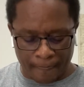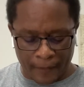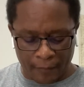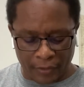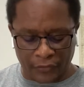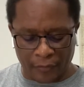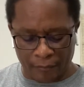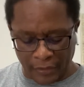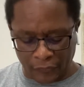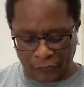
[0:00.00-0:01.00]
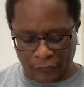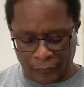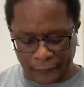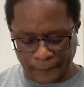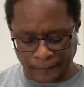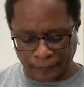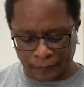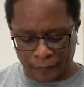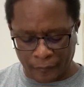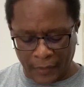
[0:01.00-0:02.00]
but to minister
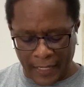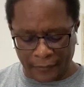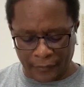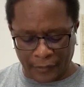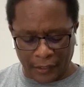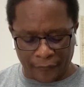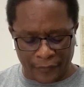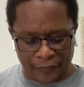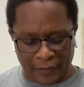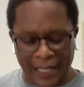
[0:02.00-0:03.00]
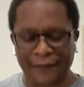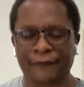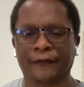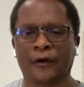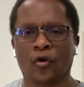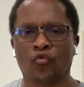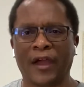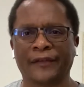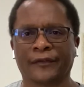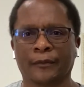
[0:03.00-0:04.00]
and to give his life a
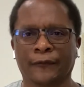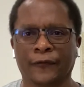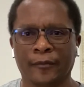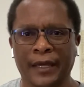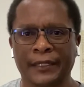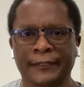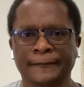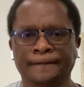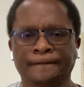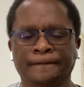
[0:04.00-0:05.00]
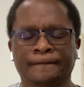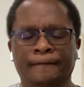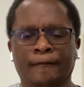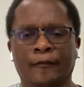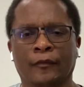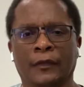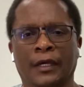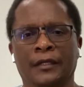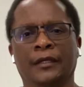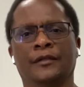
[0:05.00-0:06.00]
ransom for many.
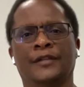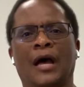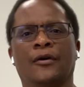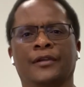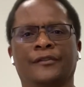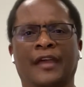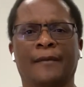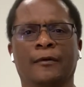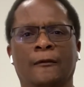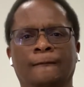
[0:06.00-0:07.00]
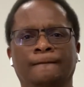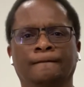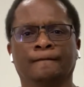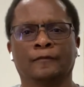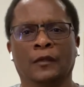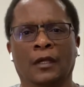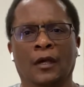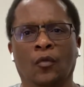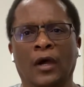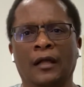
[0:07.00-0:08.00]
And he is our example.
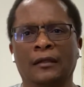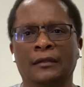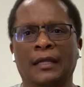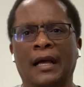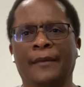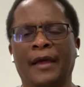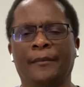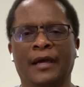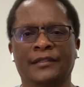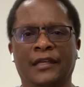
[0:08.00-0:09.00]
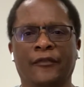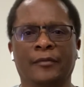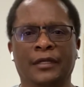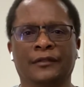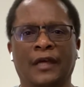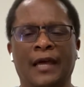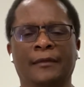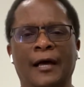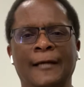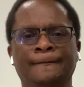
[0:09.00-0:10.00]
Well, I'm at my 7-minute time
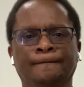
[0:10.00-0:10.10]
lot.